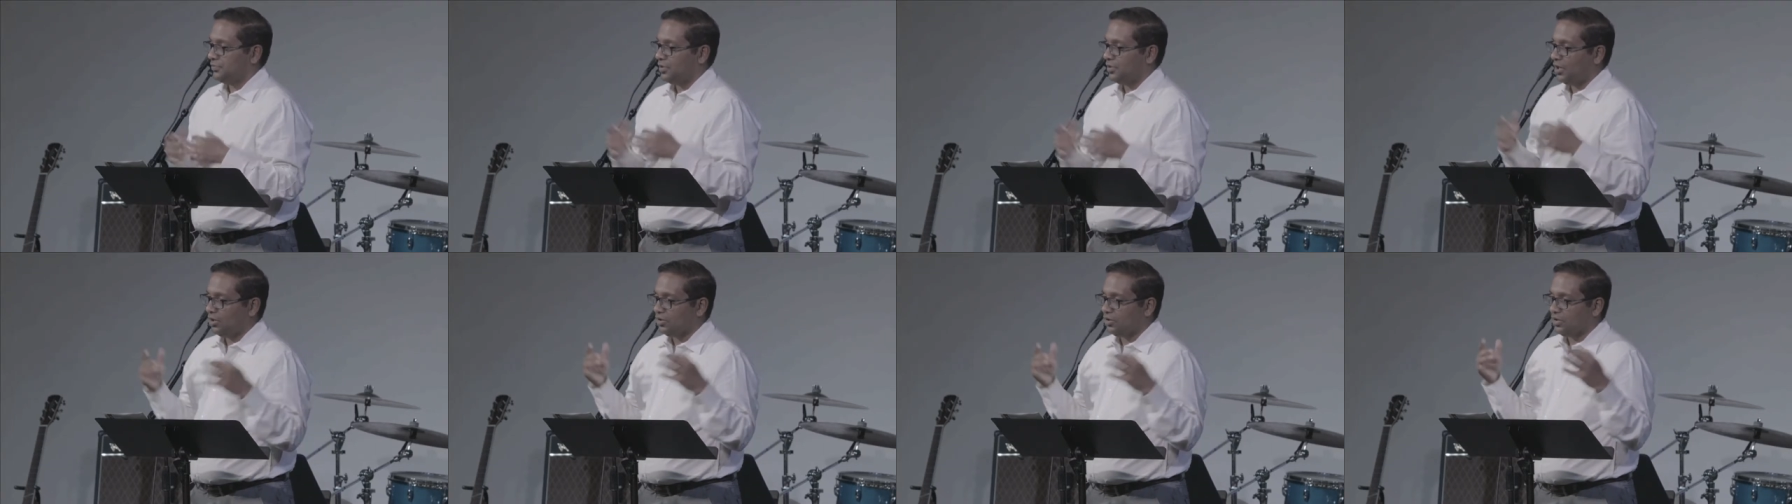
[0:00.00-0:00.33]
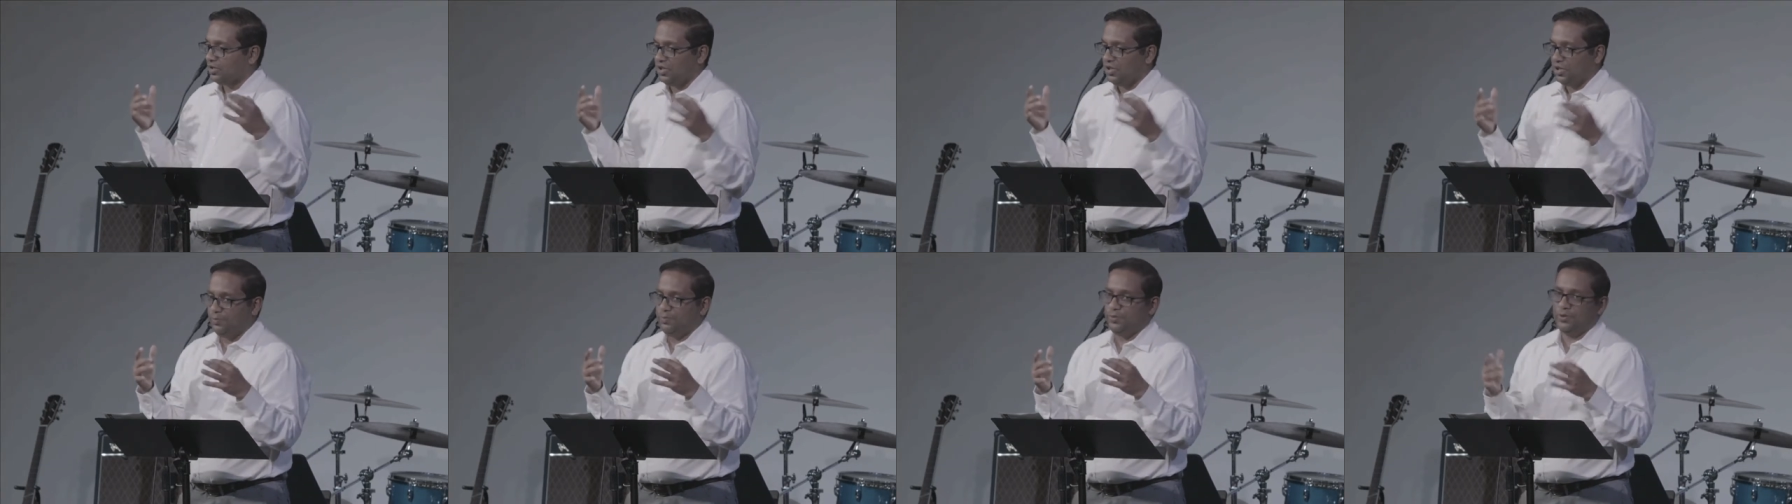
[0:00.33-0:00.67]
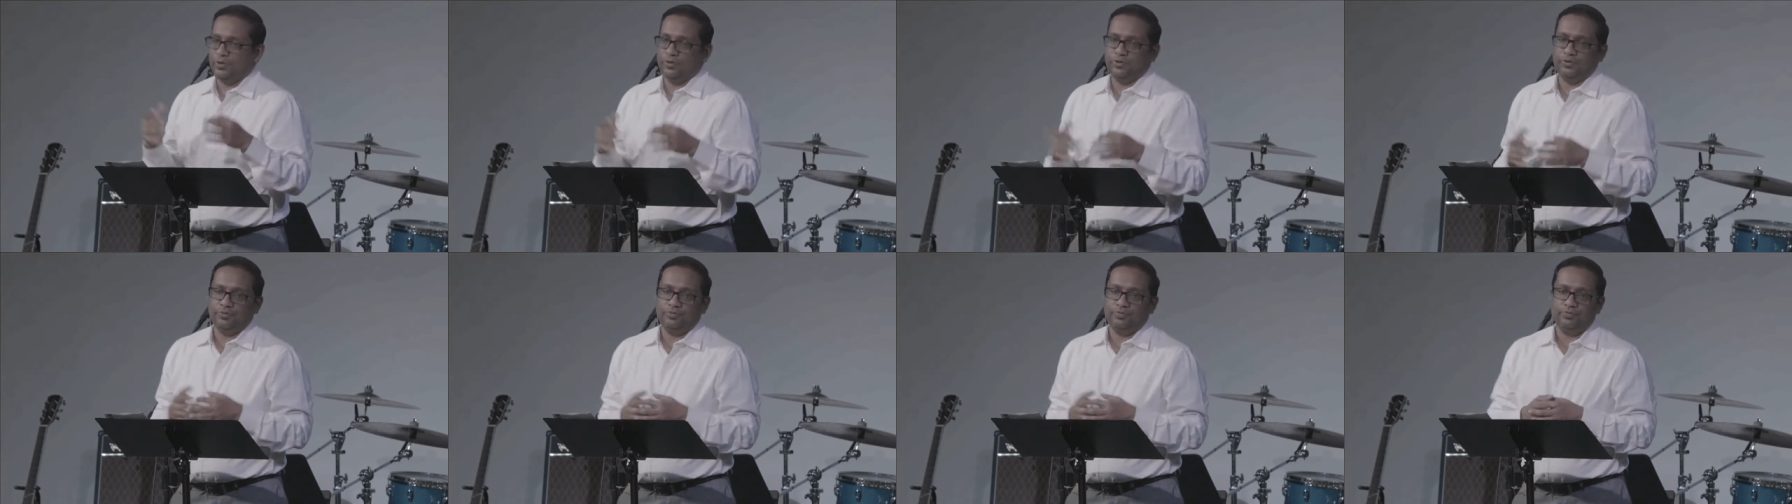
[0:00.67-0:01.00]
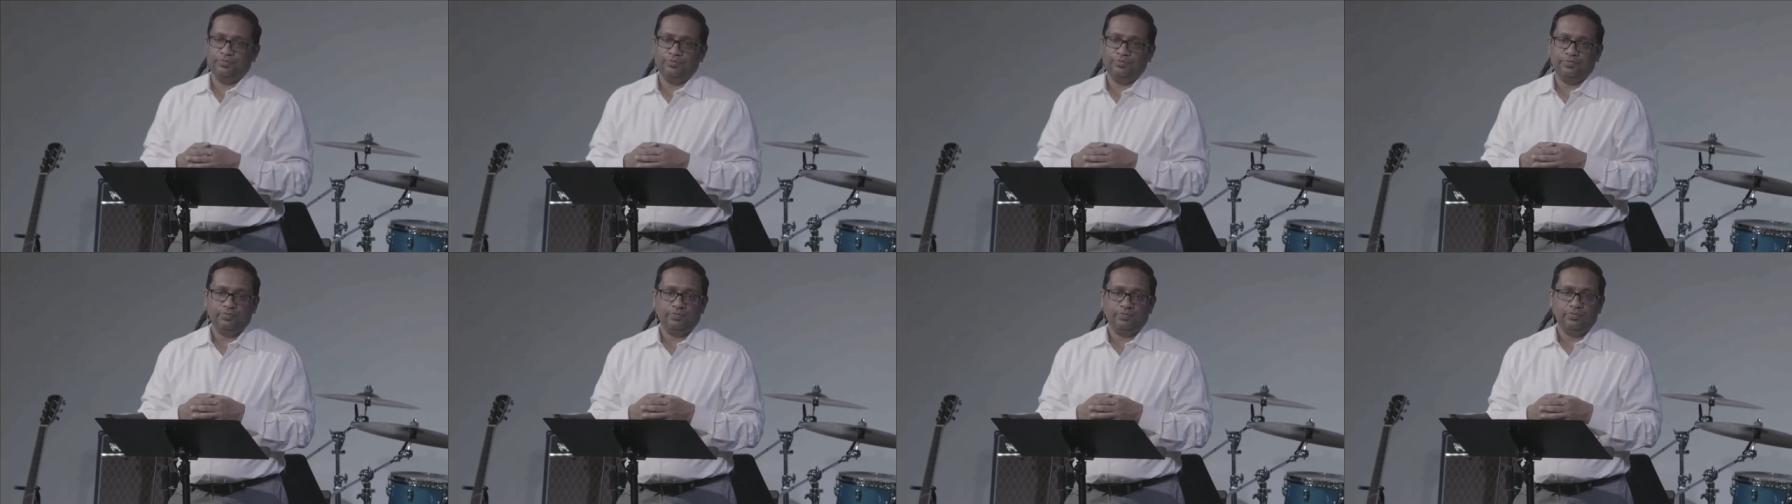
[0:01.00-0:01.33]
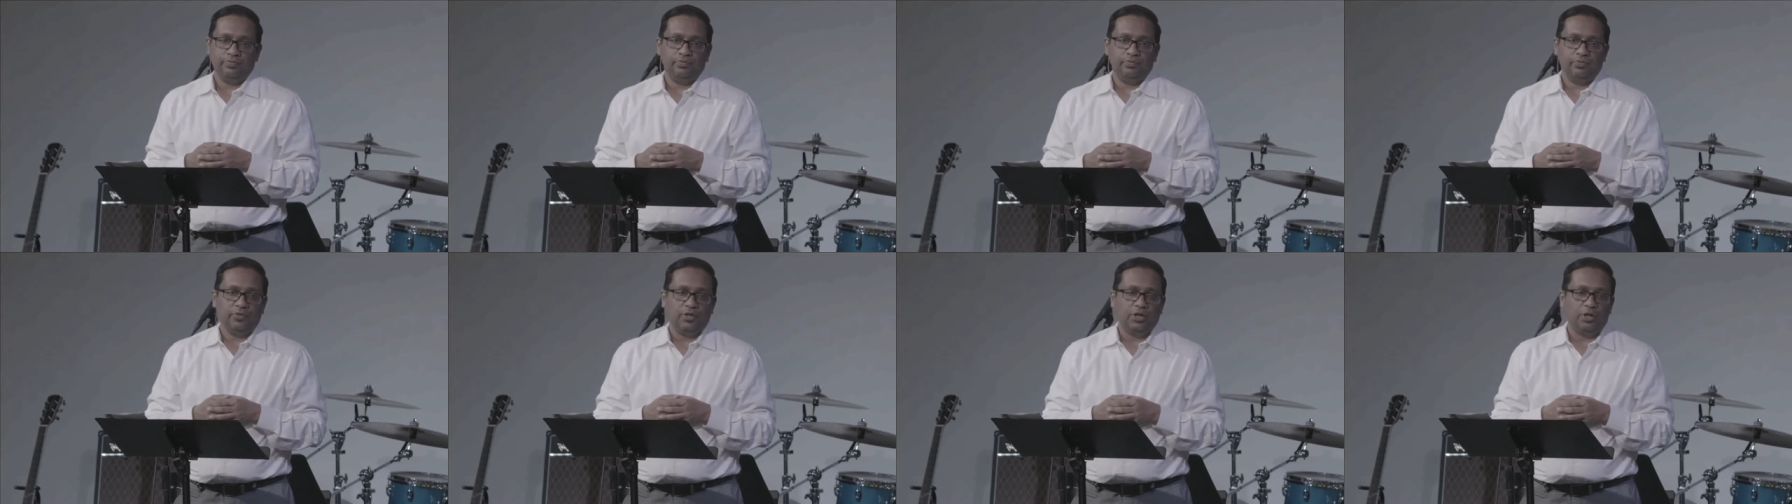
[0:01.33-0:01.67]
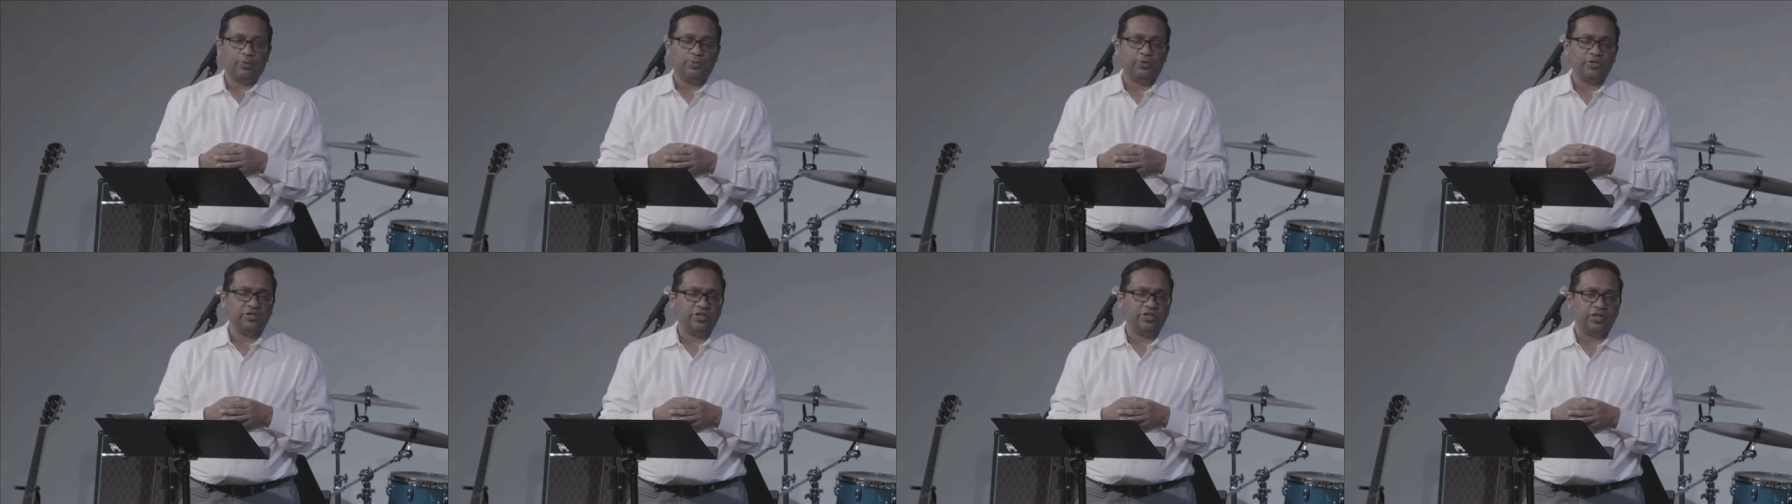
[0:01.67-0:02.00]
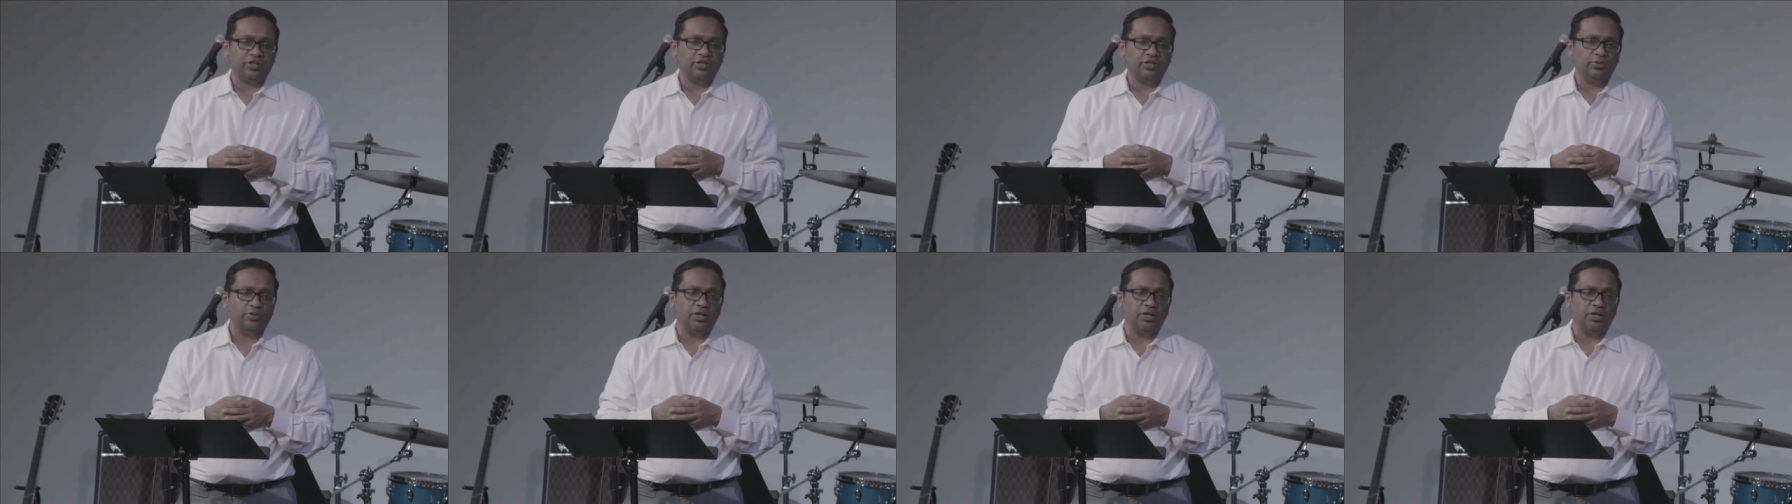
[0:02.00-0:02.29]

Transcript: I'll keep you. I'll protect you.